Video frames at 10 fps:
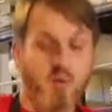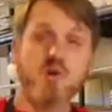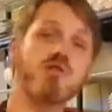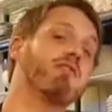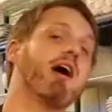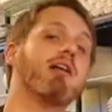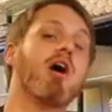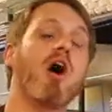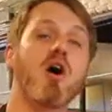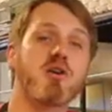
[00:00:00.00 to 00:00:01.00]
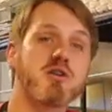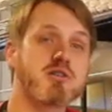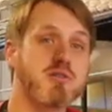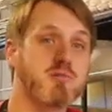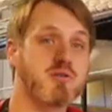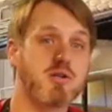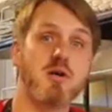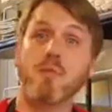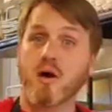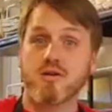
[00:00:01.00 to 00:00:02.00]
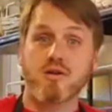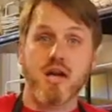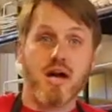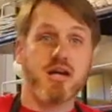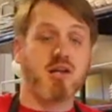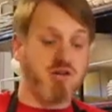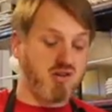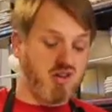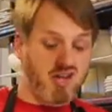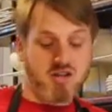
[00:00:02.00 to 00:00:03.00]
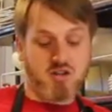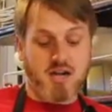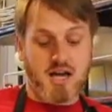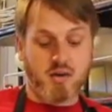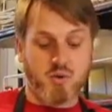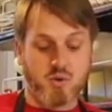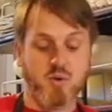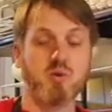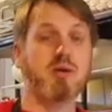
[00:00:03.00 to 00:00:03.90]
Once you've gotten all your simple syrup on your cake, you can let your cake cool